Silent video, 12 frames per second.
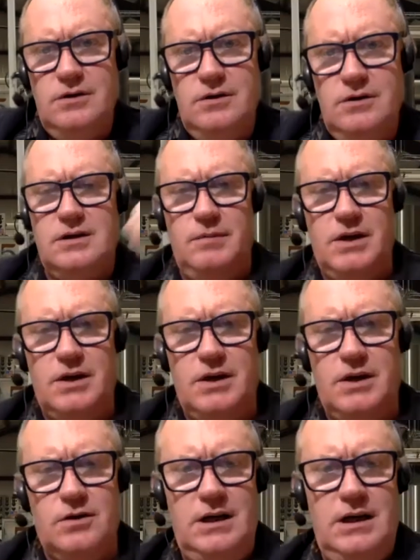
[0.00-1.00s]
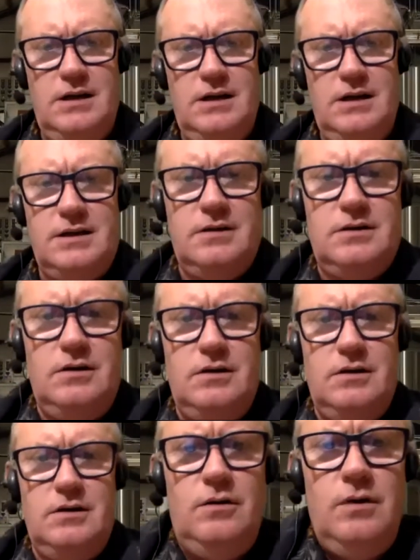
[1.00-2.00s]
you think it's a bigger scene in San
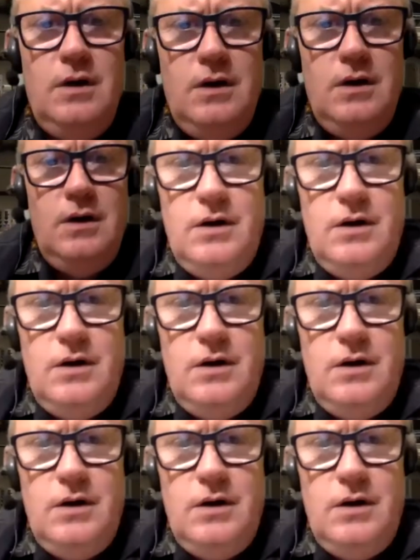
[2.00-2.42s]
Antonio?